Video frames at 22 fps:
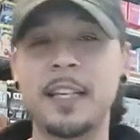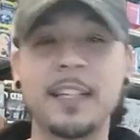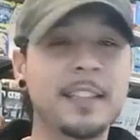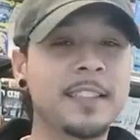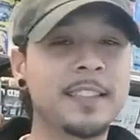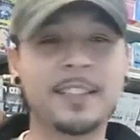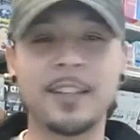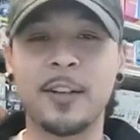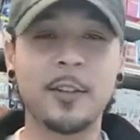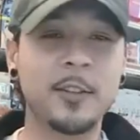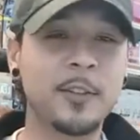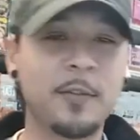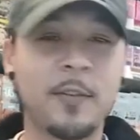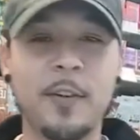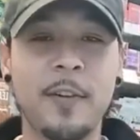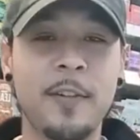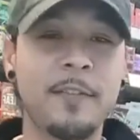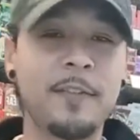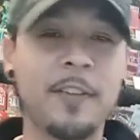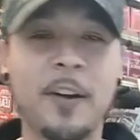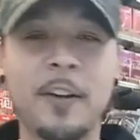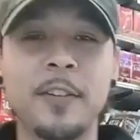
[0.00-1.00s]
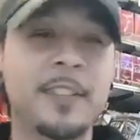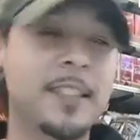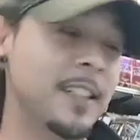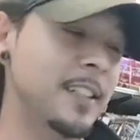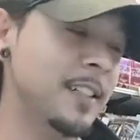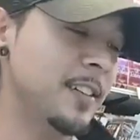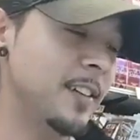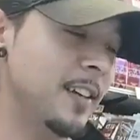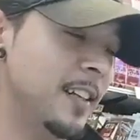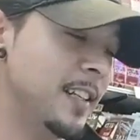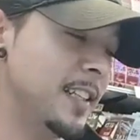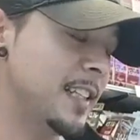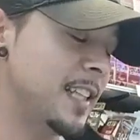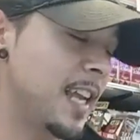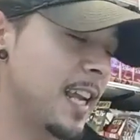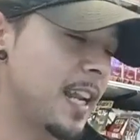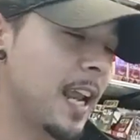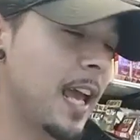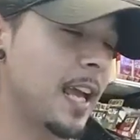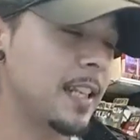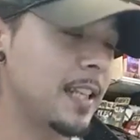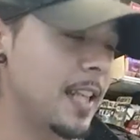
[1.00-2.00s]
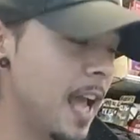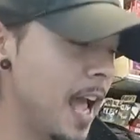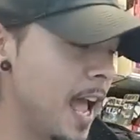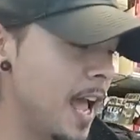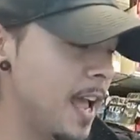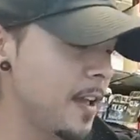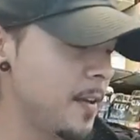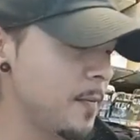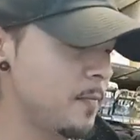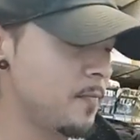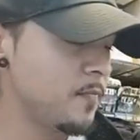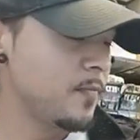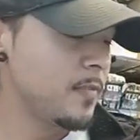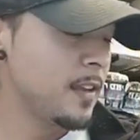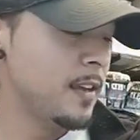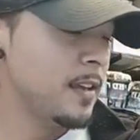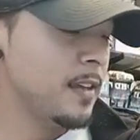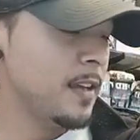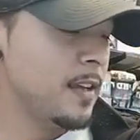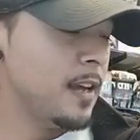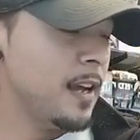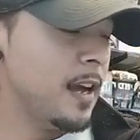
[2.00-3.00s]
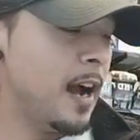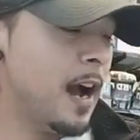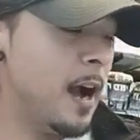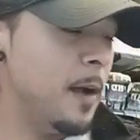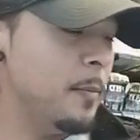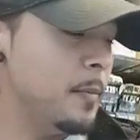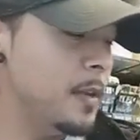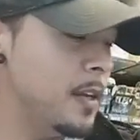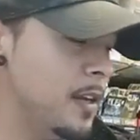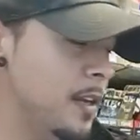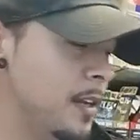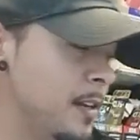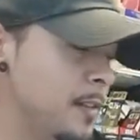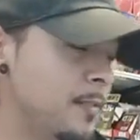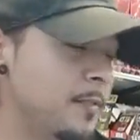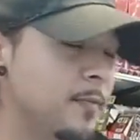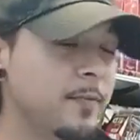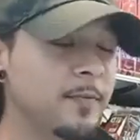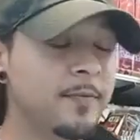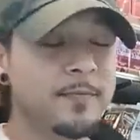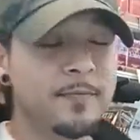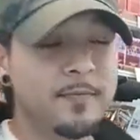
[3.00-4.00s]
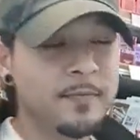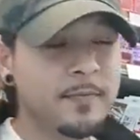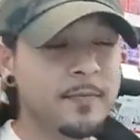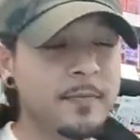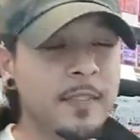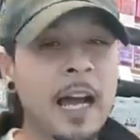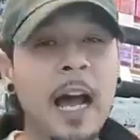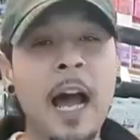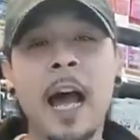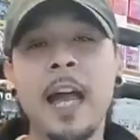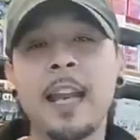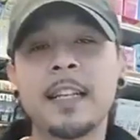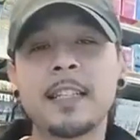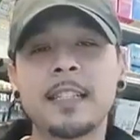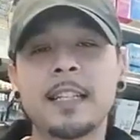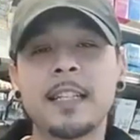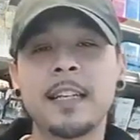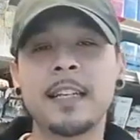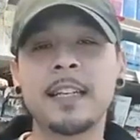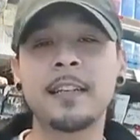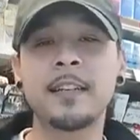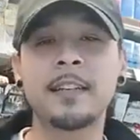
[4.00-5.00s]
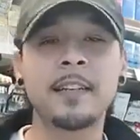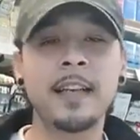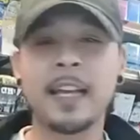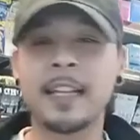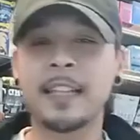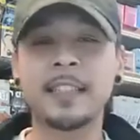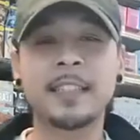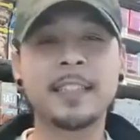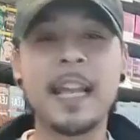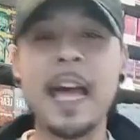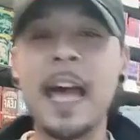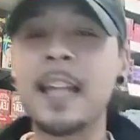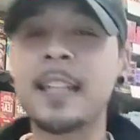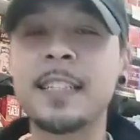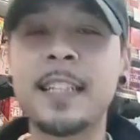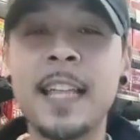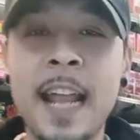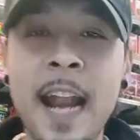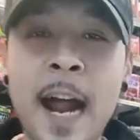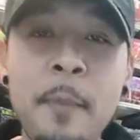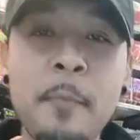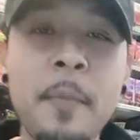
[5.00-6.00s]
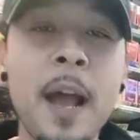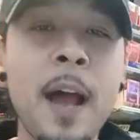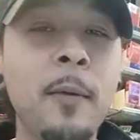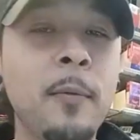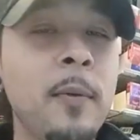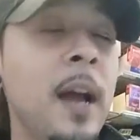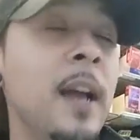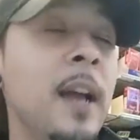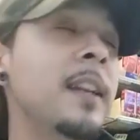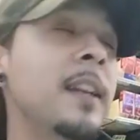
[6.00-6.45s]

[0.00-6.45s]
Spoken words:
in search for a virgin or anything like that. I mean, honestly, at the status that I'm at right